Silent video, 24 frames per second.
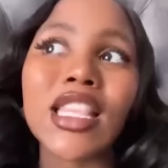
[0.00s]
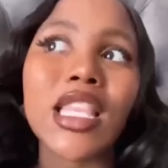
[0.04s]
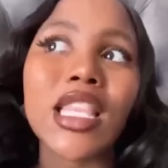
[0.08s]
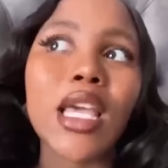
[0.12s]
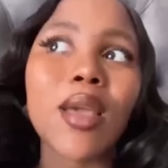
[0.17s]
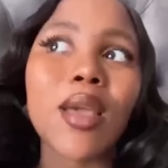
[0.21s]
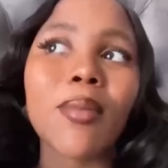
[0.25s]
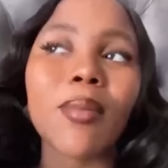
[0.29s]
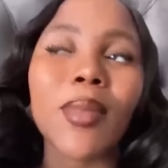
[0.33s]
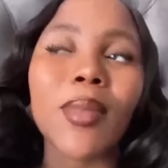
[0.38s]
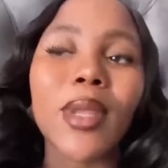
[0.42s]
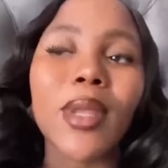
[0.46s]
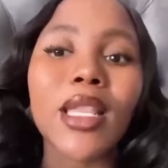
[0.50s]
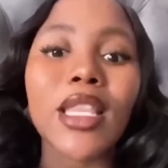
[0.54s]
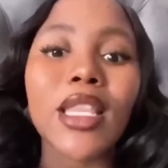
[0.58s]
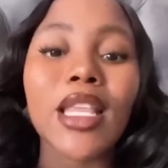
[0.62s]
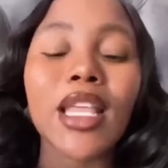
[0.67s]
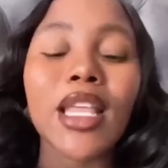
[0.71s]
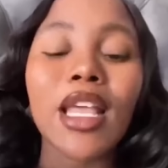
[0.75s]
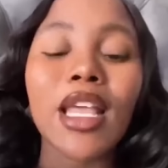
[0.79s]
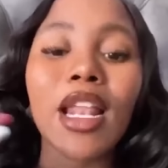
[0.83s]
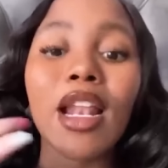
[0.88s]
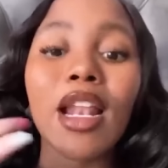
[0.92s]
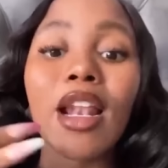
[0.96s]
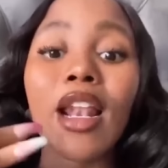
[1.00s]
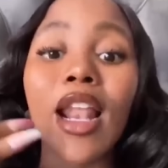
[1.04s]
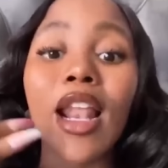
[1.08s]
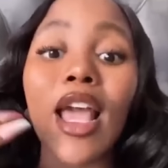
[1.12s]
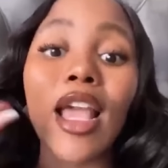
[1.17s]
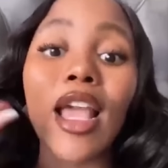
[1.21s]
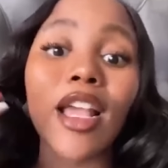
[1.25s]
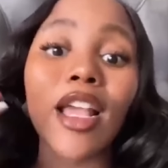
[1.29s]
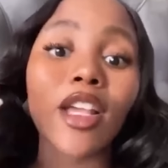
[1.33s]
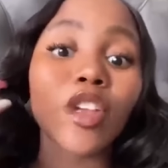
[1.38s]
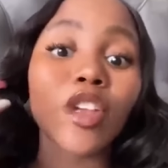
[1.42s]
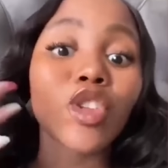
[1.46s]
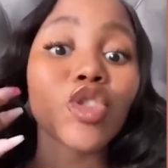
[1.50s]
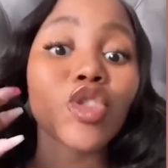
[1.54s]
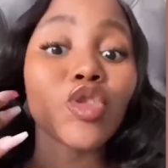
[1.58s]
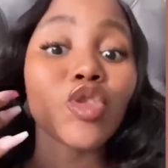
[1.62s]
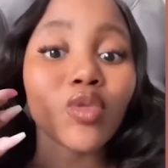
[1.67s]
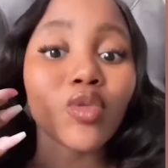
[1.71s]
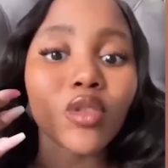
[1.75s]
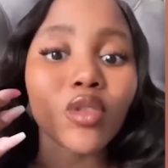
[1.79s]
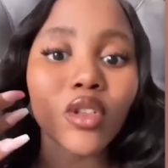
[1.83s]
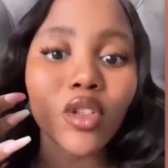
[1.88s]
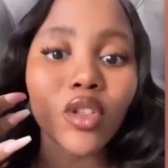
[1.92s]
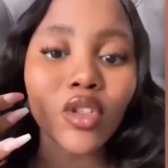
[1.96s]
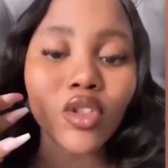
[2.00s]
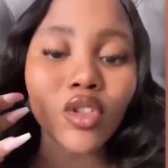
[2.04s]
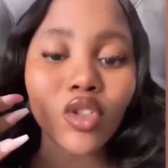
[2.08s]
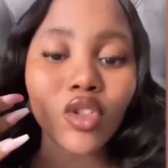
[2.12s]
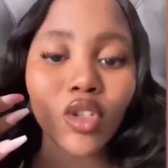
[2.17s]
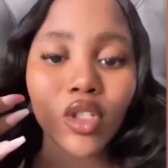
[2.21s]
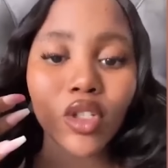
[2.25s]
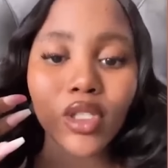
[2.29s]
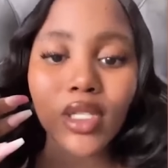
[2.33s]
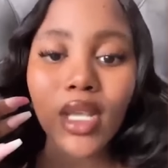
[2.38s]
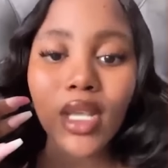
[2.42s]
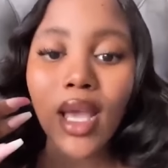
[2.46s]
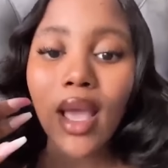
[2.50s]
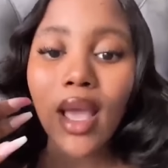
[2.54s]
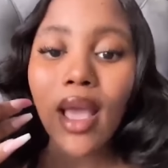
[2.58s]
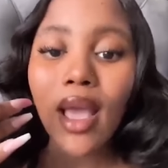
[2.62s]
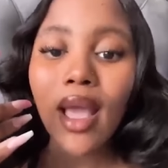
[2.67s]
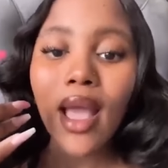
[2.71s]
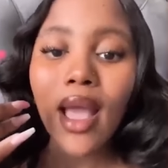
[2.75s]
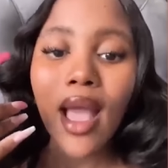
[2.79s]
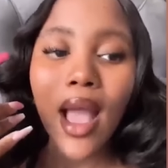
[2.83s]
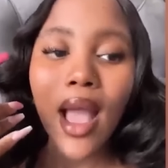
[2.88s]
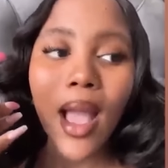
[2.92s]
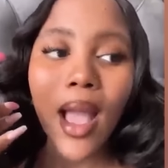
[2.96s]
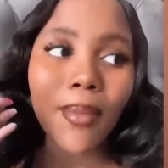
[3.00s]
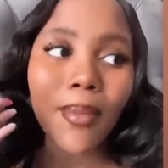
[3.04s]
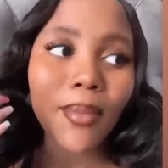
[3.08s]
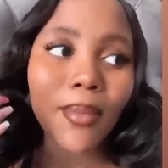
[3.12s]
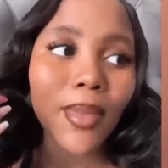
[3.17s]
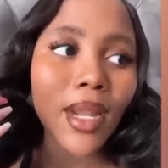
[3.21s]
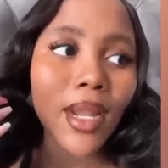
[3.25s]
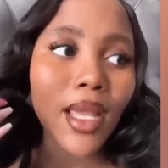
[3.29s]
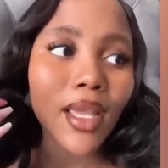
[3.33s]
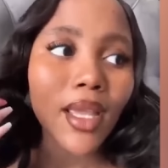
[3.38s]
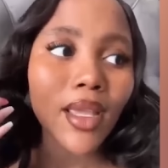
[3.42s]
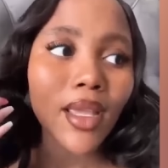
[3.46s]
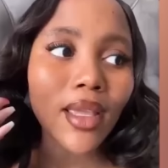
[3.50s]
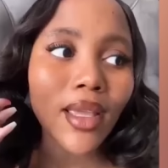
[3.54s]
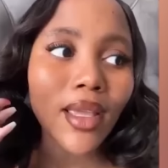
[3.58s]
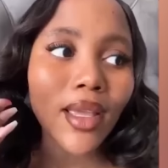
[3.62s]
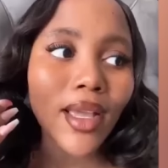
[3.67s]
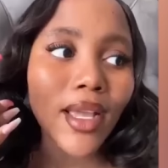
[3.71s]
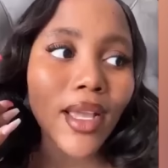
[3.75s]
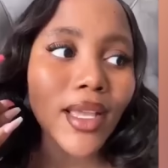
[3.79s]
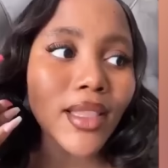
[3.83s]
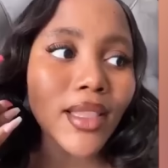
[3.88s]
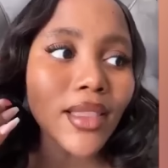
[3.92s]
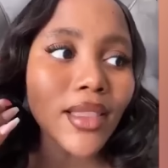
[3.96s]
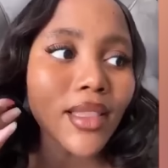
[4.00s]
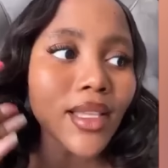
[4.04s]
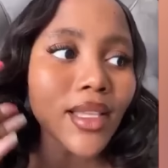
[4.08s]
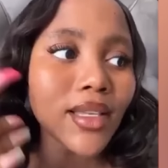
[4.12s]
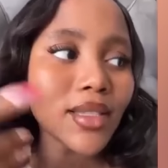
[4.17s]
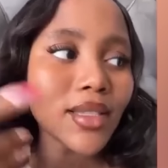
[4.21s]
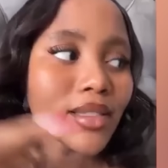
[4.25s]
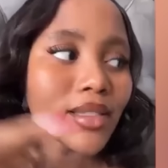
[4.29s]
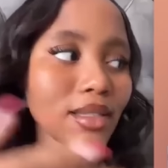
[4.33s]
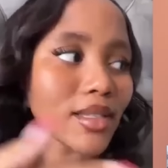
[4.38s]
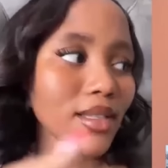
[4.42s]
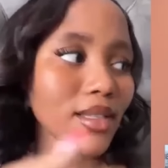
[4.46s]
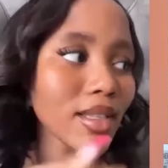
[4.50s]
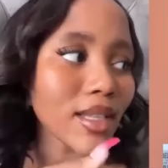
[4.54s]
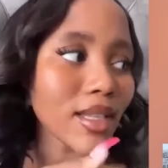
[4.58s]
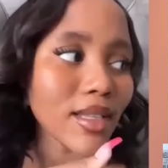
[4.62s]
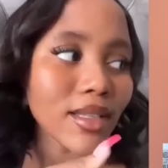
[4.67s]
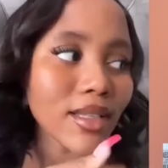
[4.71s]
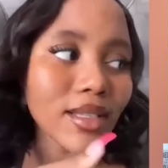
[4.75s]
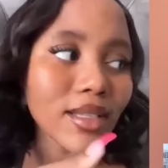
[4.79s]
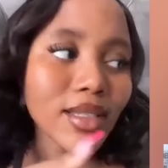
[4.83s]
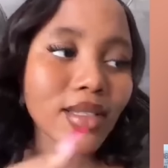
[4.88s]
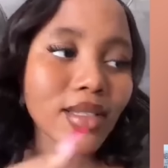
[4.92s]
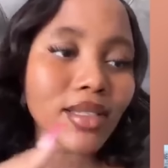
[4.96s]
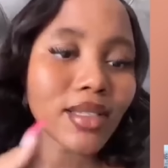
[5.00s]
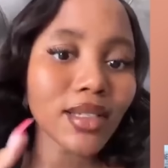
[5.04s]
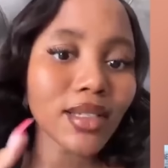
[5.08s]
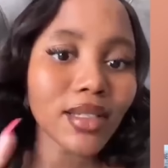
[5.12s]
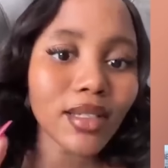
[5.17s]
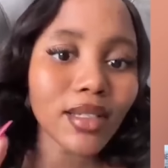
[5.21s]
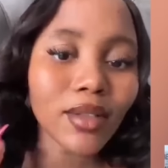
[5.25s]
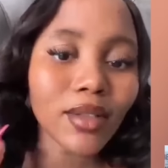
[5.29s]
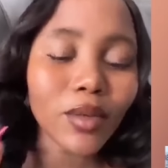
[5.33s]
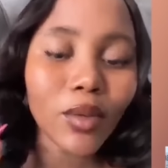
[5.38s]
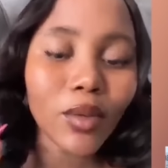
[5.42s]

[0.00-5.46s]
not the case anymore. Why? Guys have stopped talking. Guys have stopped pursuing.